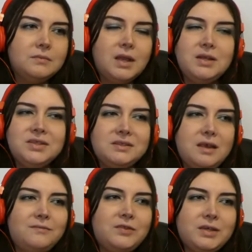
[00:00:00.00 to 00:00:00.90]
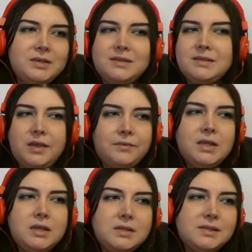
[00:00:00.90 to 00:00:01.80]
I just love the
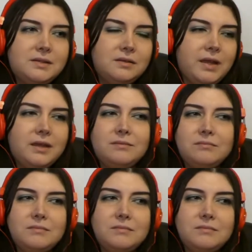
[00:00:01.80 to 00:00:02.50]
seventies, like,